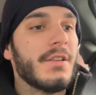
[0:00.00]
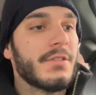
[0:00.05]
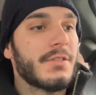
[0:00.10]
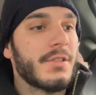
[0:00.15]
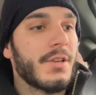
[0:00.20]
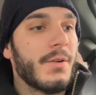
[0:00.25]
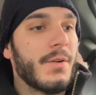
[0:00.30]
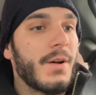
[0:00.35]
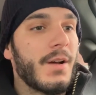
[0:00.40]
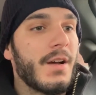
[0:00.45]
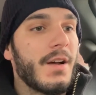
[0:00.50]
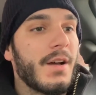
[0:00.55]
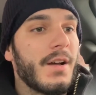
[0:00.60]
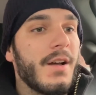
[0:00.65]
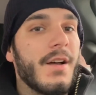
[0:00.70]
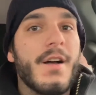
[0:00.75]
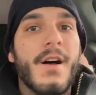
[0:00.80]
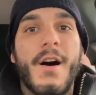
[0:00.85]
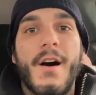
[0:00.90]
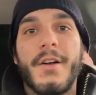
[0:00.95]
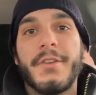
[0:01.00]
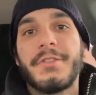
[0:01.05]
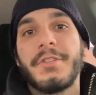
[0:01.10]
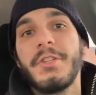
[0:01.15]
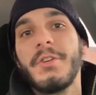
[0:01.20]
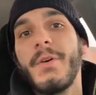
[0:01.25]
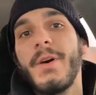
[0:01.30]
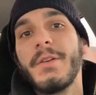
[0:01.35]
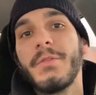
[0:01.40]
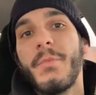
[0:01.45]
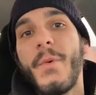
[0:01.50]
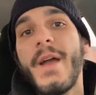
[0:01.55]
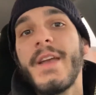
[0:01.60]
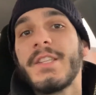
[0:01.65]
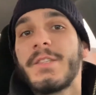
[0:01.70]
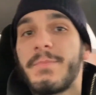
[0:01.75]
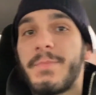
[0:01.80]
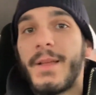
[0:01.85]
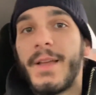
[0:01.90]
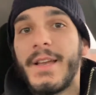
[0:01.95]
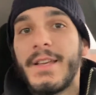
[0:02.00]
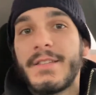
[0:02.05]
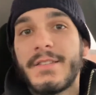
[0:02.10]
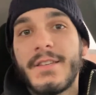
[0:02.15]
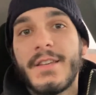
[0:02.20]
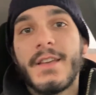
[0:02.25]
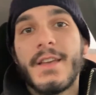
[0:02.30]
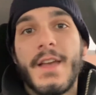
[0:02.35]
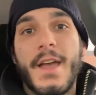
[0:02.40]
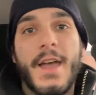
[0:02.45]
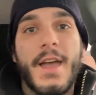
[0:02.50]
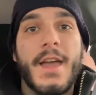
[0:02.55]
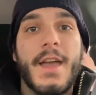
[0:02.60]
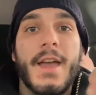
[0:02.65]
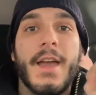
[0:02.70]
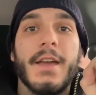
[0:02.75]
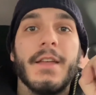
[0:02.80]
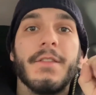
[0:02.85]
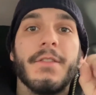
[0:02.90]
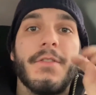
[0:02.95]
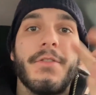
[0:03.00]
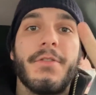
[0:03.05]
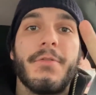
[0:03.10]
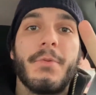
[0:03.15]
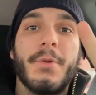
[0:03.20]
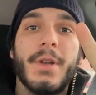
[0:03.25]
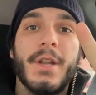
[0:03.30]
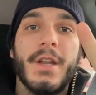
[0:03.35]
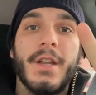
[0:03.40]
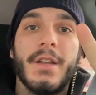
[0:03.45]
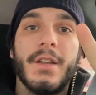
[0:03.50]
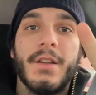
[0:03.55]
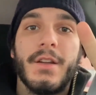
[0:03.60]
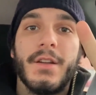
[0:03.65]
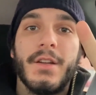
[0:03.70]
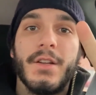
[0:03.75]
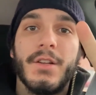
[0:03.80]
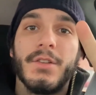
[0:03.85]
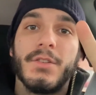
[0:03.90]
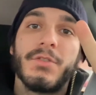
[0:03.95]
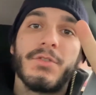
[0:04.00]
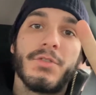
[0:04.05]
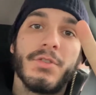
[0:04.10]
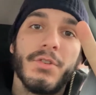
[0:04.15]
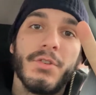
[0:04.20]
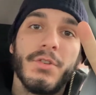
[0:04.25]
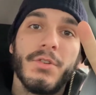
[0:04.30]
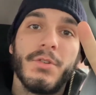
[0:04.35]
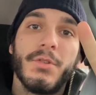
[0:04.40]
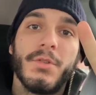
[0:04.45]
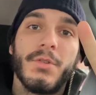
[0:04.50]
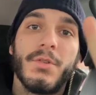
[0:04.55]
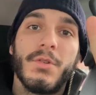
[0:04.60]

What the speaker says: So I'll see you at Wayne's place in 3, 2,